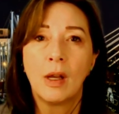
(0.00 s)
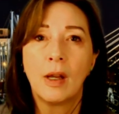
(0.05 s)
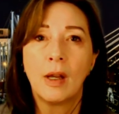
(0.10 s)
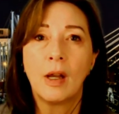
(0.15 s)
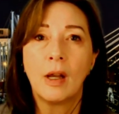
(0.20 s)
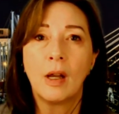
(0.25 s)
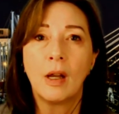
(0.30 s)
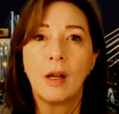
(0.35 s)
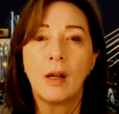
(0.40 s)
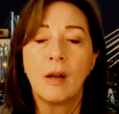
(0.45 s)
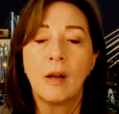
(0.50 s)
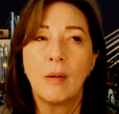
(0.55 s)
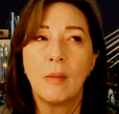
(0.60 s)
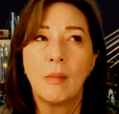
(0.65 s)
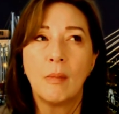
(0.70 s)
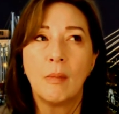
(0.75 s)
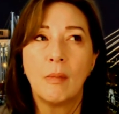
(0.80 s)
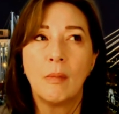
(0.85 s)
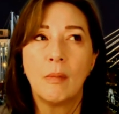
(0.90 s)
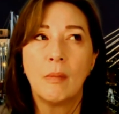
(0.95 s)

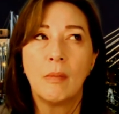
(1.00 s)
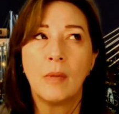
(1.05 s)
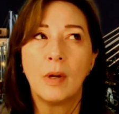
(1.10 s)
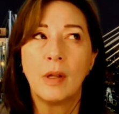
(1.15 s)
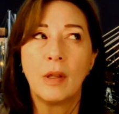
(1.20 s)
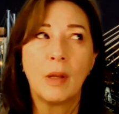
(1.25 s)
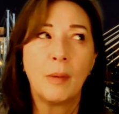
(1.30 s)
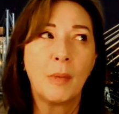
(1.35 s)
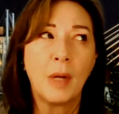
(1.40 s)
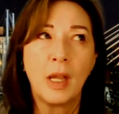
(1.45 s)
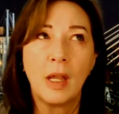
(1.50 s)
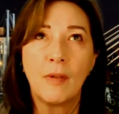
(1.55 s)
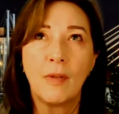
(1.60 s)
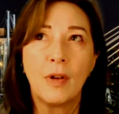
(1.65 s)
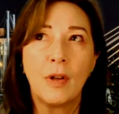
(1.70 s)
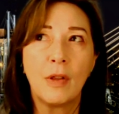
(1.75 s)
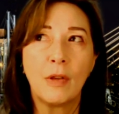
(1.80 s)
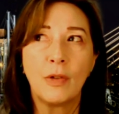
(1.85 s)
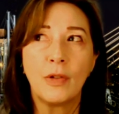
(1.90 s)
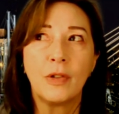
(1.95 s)
Um, I might have
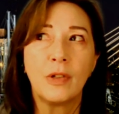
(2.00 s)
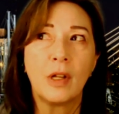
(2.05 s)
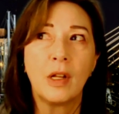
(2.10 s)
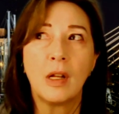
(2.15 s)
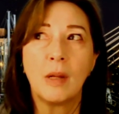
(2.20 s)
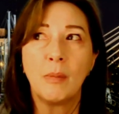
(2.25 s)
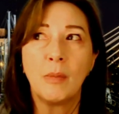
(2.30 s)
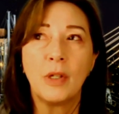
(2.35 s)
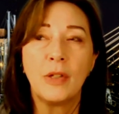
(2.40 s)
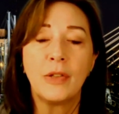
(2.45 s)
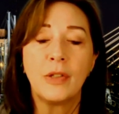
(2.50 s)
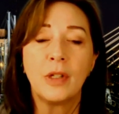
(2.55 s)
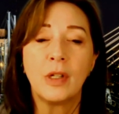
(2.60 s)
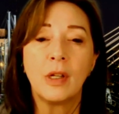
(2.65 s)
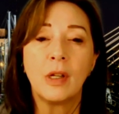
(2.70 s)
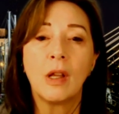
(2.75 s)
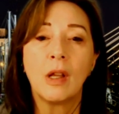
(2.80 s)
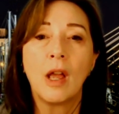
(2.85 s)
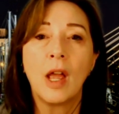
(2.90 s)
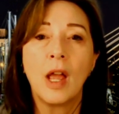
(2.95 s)
another state I'm
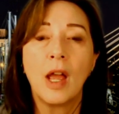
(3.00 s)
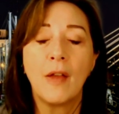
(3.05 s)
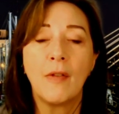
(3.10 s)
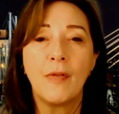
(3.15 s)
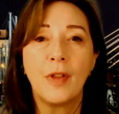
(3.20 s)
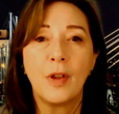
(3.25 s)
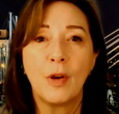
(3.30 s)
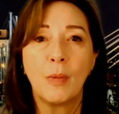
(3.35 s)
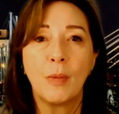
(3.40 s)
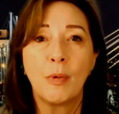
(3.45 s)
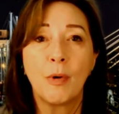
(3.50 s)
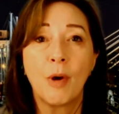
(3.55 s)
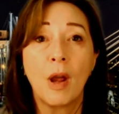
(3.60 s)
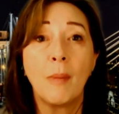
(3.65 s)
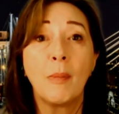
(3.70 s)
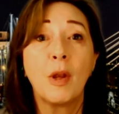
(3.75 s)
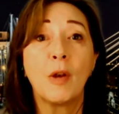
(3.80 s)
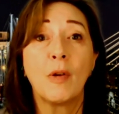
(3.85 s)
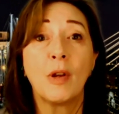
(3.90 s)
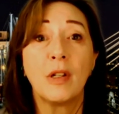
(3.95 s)
missing. Have their
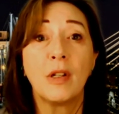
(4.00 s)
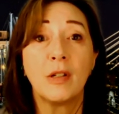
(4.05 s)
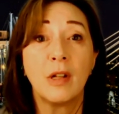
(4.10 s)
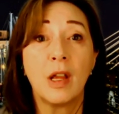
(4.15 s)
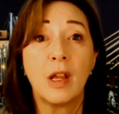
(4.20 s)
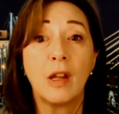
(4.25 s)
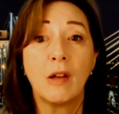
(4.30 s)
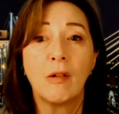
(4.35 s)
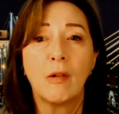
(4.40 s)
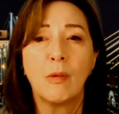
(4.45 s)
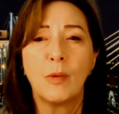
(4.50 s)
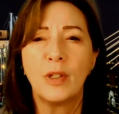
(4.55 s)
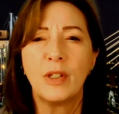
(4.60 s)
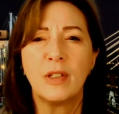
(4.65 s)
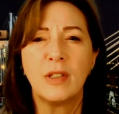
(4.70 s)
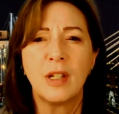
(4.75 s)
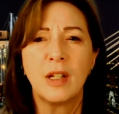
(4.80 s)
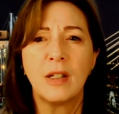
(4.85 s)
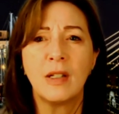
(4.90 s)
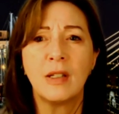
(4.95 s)
primary today. Or was
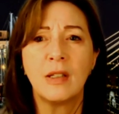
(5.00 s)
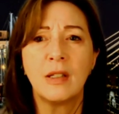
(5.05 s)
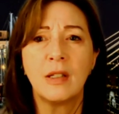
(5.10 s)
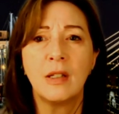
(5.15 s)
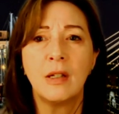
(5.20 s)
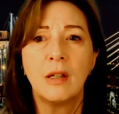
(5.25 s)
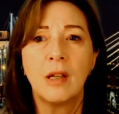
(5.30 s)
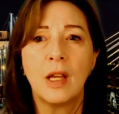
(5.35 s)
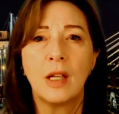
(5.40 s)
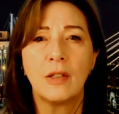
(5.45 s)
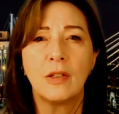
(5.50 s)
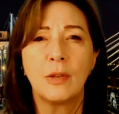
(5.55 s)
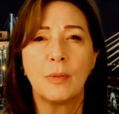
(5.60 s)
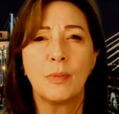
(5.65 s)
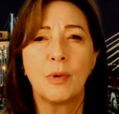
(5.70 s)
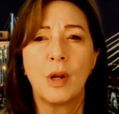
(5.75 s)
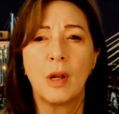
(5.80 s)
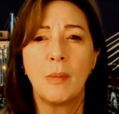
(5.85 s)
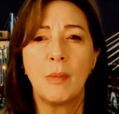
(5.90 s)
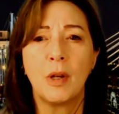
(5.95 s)
it Tennessee? Has their
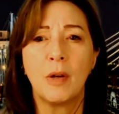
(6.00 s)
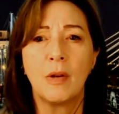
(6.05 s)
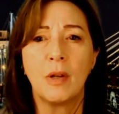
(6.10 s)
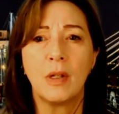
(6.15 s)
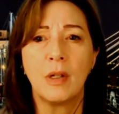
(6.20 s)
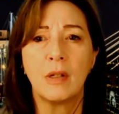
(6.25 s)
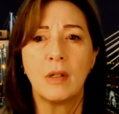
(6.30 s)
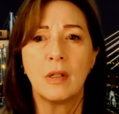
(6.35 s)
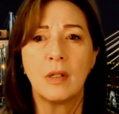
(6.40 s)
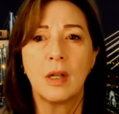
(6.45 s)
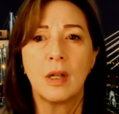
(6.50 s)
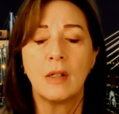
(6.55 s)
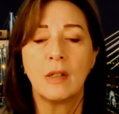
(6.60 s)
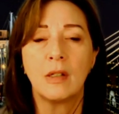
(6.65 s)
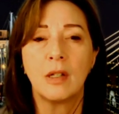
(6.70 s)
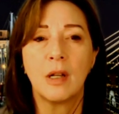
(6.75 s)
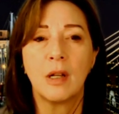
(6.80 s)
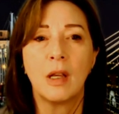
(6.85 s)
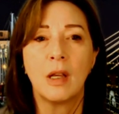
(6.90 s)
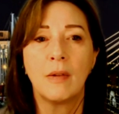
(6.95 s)
primary to that
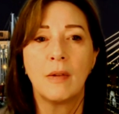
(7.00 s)
today.